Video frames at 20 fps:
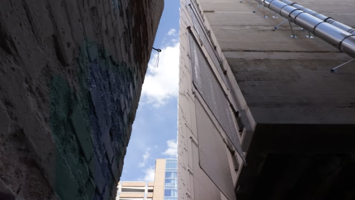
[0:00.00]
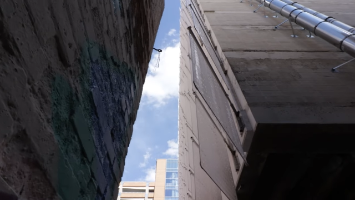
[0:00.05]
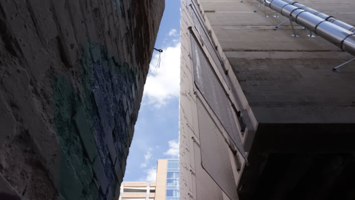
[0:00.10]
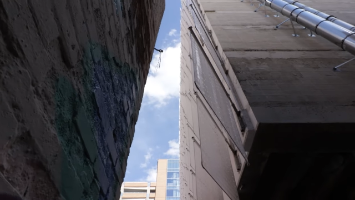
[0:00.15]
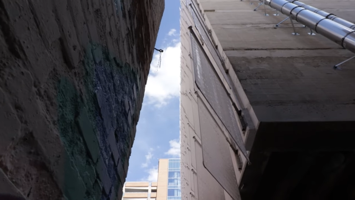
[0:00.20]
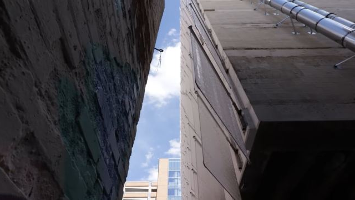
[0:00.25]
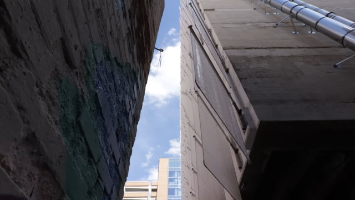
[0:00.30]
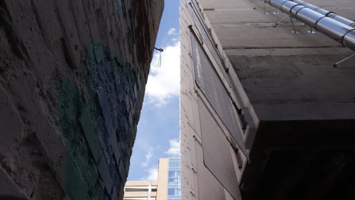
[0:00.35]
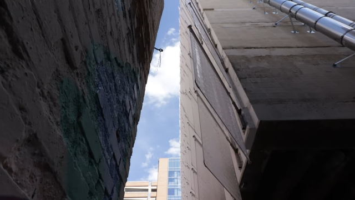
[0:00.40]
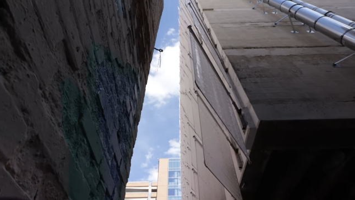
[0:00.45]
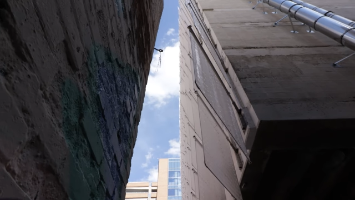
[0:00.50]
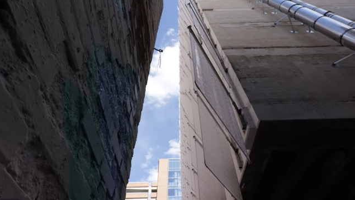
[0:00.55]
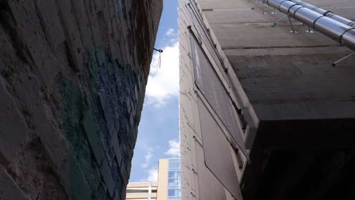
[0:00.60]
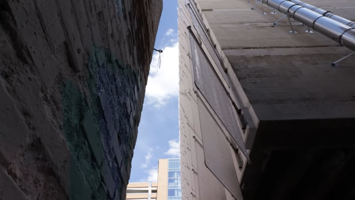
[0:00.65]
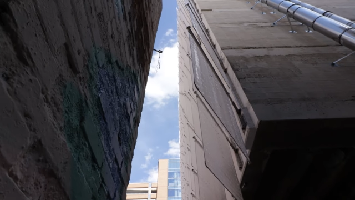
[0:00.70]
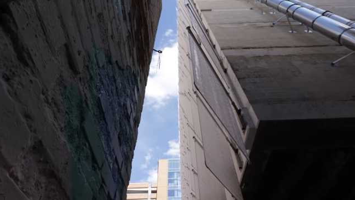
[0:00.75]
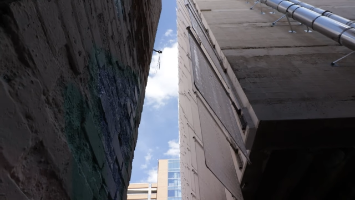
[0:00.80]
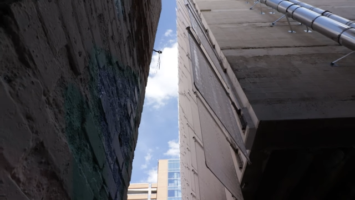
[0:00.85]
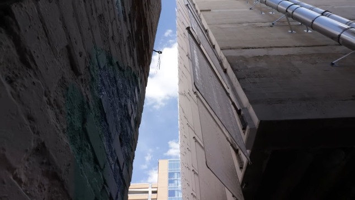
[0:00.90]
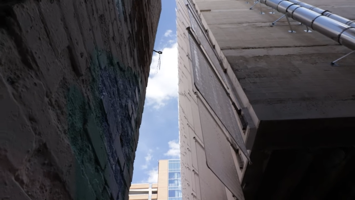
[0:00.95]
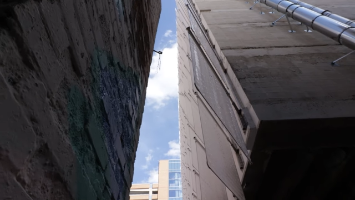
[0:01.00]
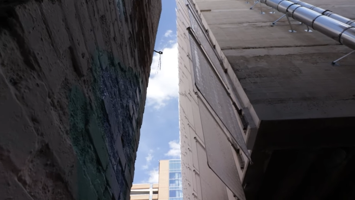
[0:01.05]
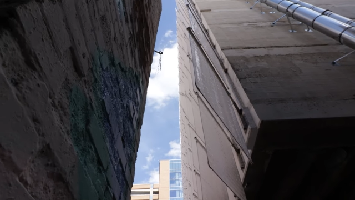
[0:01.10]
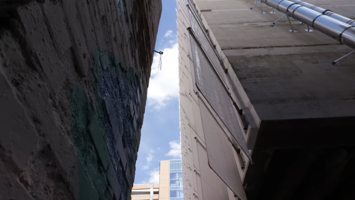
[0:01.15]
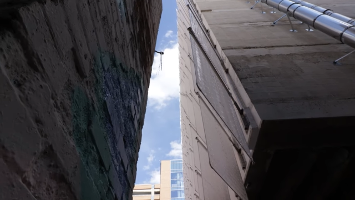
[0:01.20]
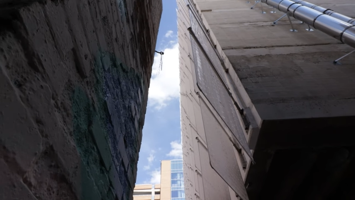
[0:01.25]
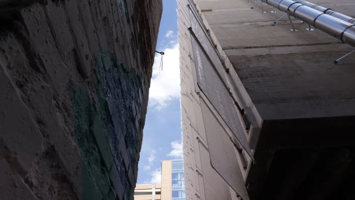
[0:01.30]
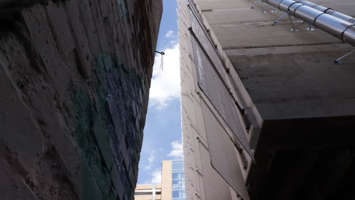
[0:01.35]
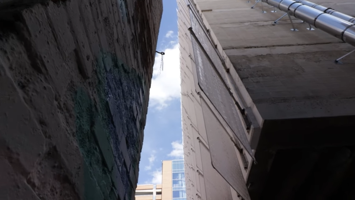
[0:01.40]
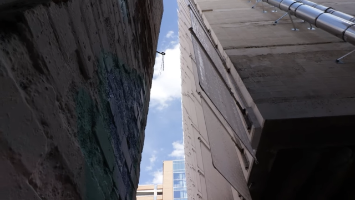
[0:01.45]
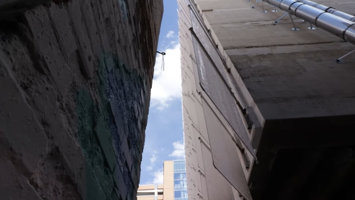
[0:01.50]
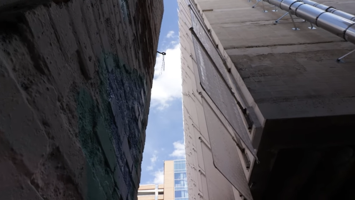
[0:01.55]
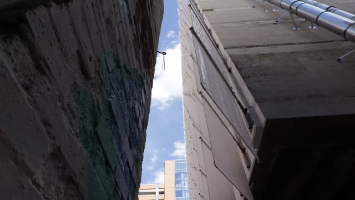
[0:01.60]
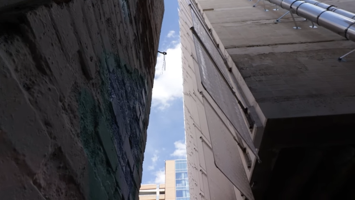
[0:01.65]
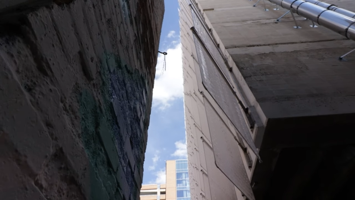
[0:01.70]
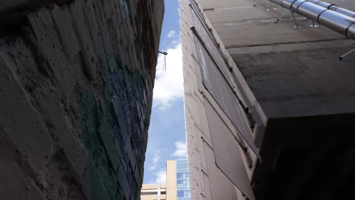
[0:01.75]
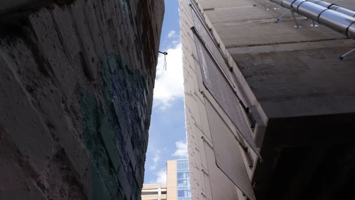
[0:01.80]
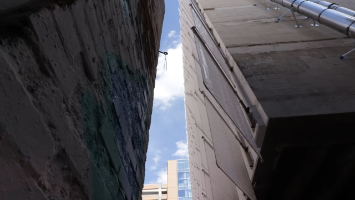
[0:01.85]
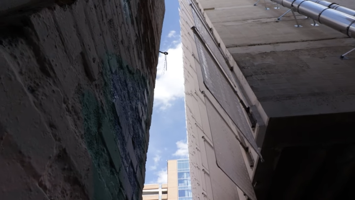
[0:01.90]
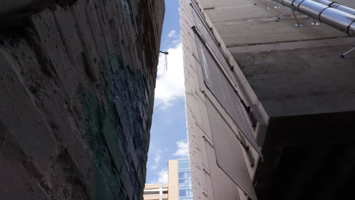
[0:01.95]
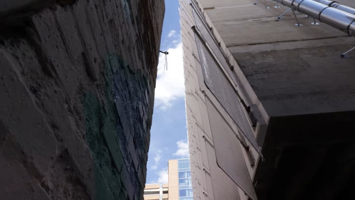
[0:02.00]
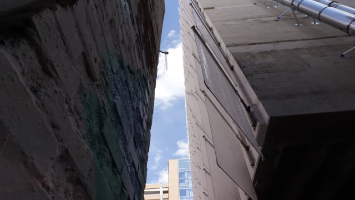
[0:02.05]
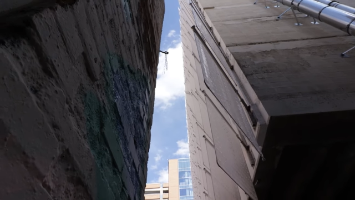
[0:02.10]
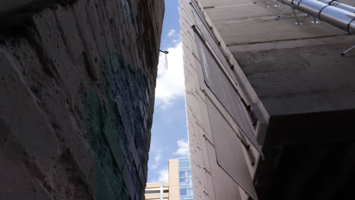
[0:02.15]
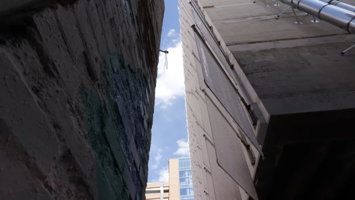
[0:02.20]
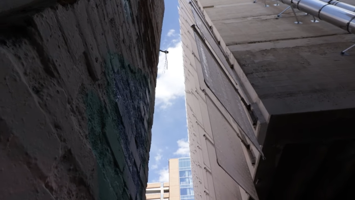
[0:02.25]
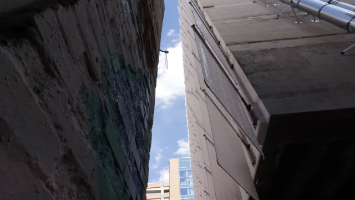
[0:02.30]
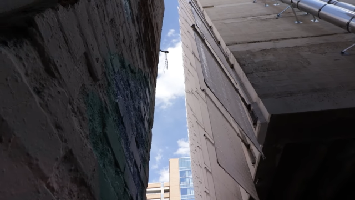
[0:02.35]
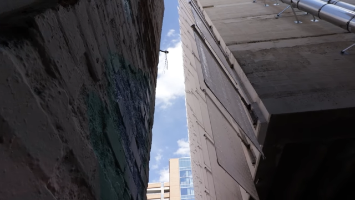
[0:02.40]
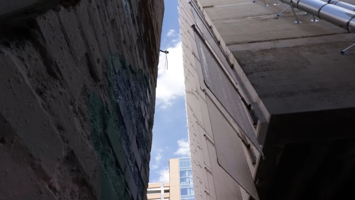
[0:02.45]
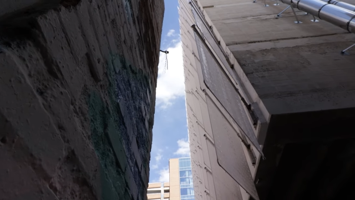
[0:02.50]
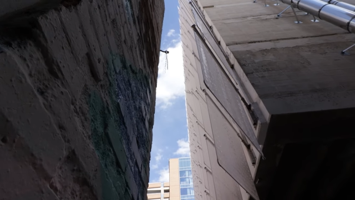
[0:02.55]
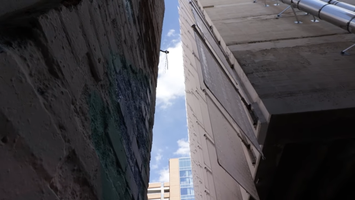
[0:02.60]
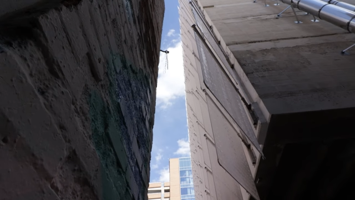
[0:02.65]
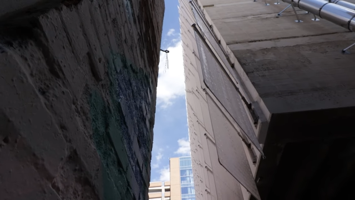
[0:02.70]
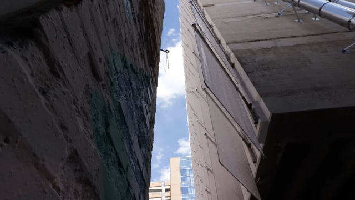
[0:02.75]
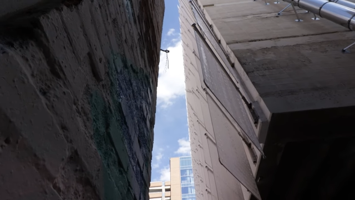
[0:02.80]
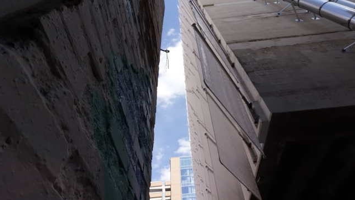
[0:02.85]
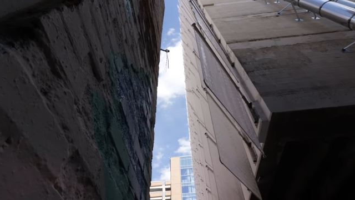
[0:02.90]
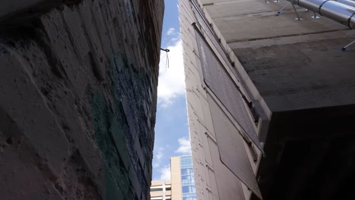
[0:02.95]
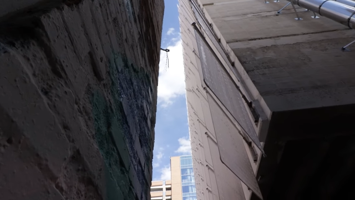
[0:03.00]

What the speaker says: (no speaker visible)